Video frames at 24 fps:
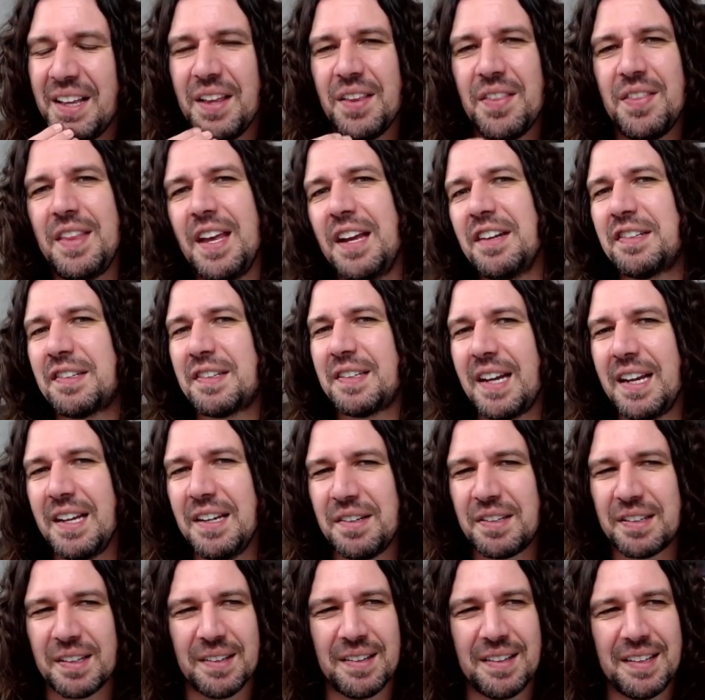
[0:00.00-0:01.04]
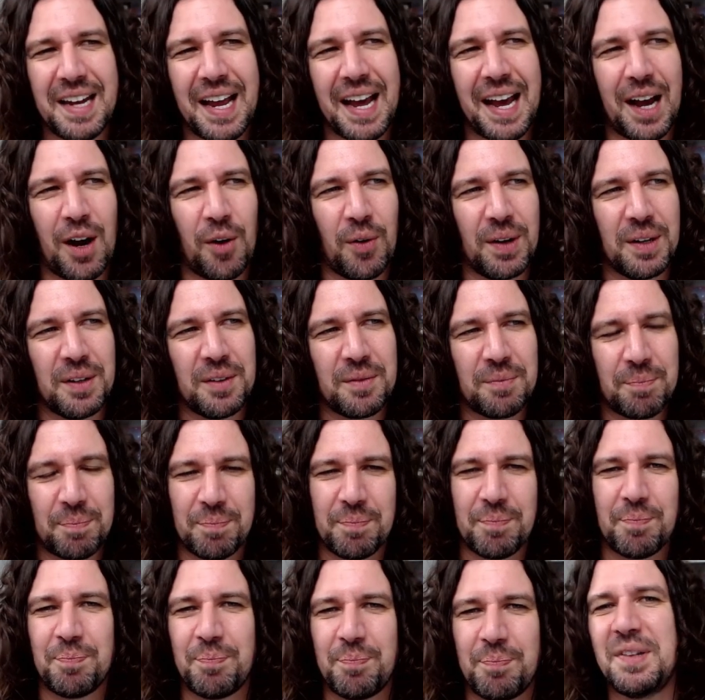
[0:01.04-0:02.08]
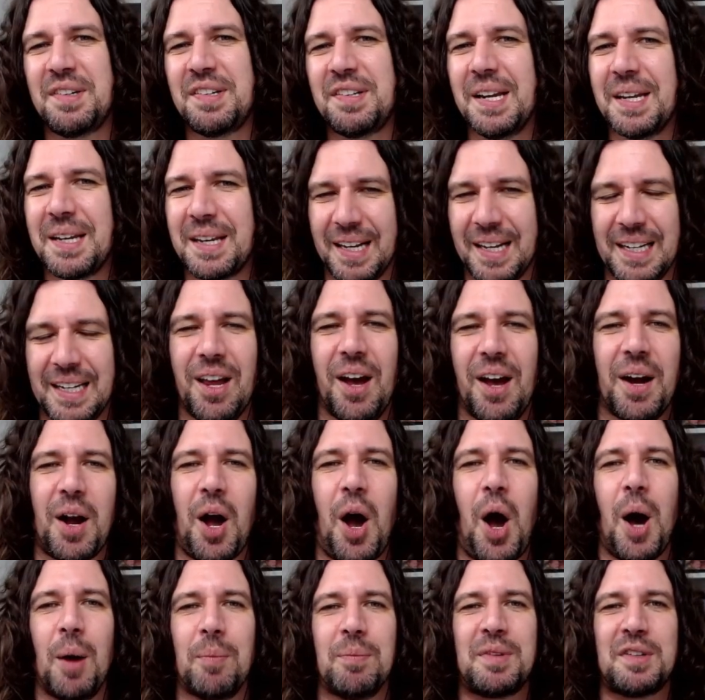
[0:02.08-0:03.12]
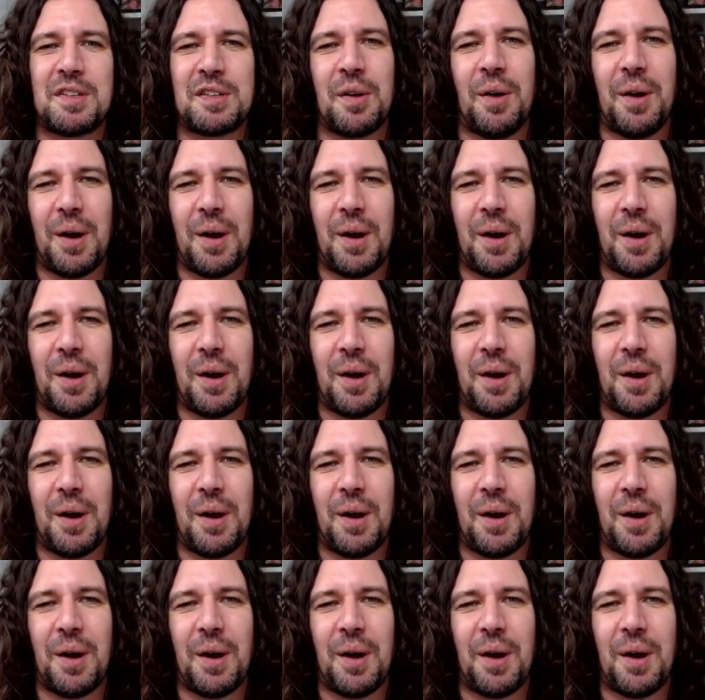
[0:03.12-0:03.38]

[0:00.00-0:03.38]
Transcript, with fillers: This season now, and particularly, look, I'm,